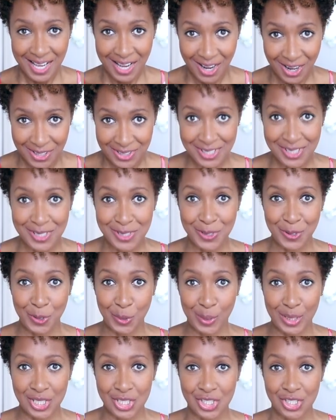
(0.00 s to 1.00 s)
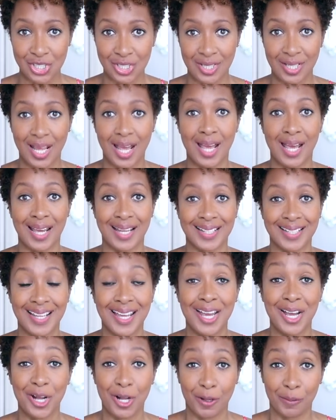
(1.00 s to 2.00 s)
answers your question and
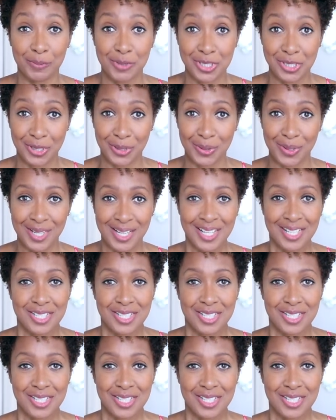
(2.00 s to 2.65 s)
helps you.